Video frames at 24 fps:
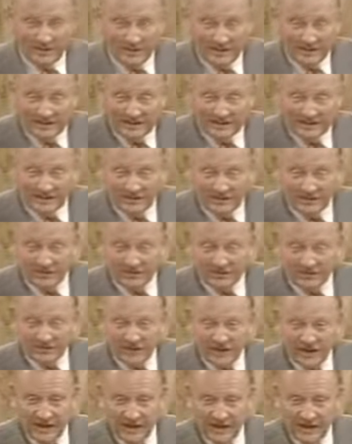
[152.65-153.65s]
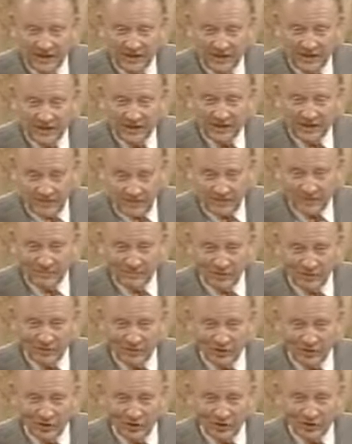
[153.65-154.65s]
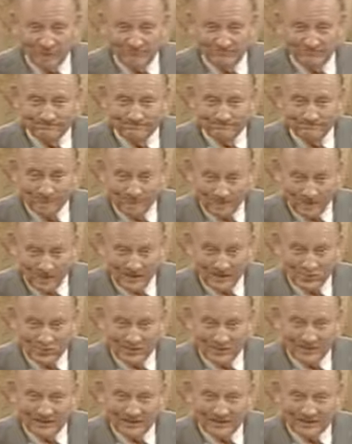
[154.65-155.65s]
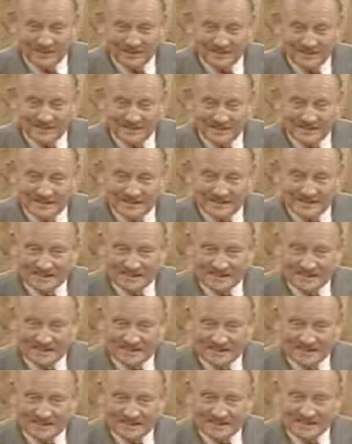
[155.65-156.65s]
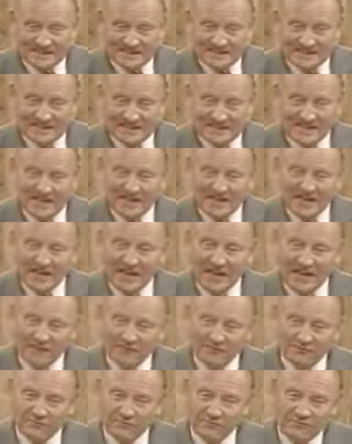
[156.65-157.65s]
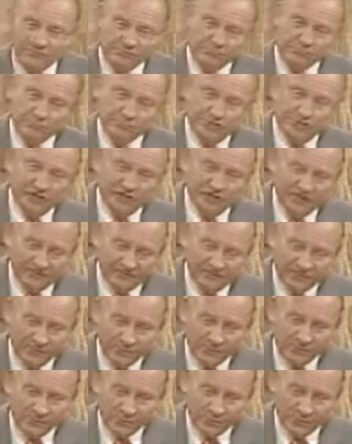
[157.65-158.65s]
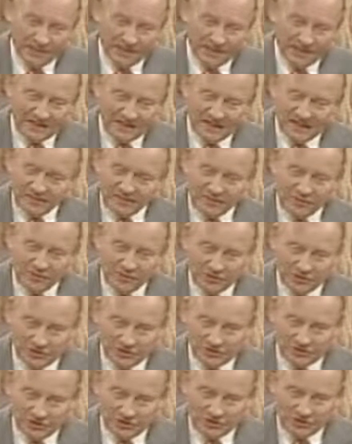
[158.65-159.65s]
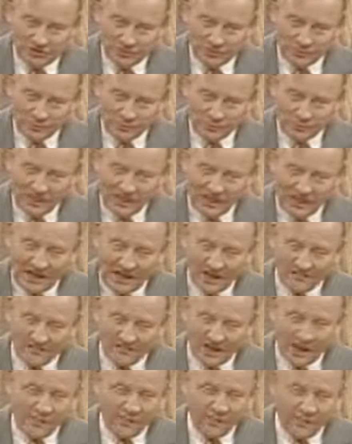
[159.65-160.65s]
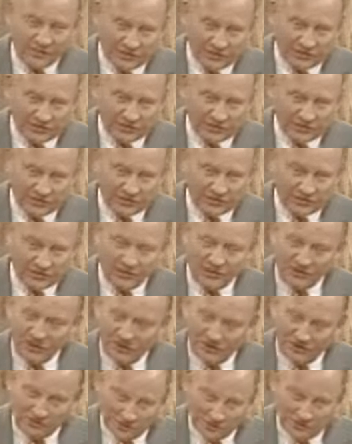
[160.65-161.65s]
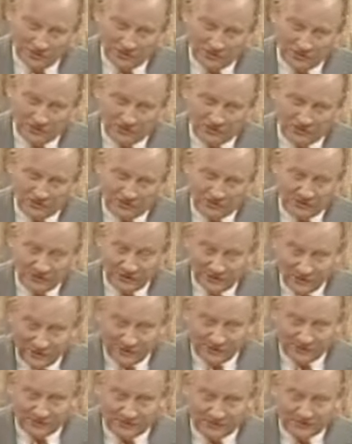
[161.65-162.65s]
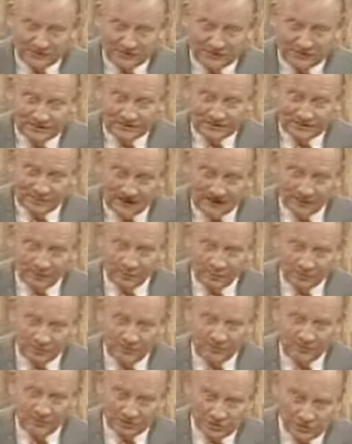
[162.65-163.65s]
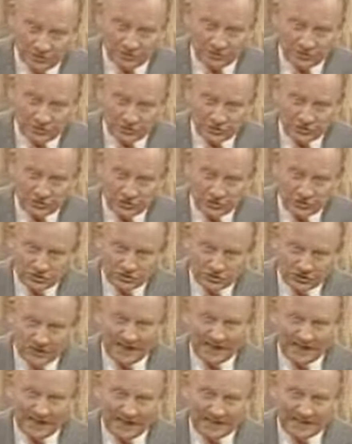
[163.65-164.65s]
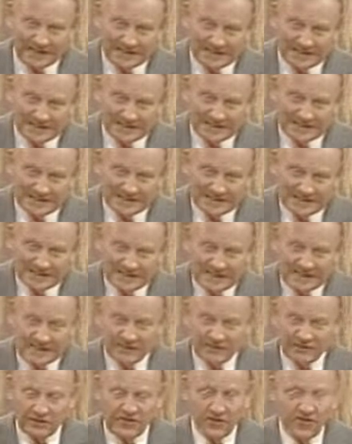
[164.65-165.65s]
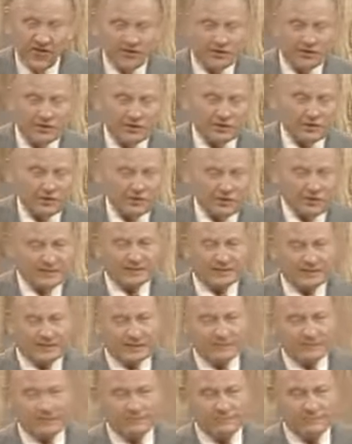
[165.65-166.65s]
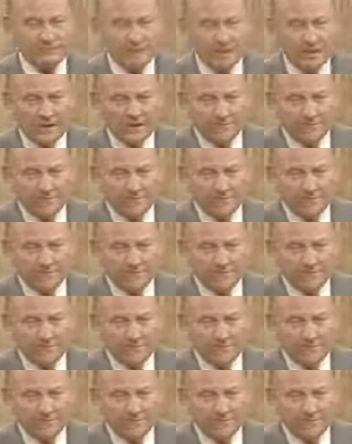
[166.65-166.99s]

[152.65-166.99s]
that. He says, I have. It's in my word. You better read it. And every believer, every Christian, has an obligation to the non-Christian to love, to help, to teach, to guide. And God is expecting it.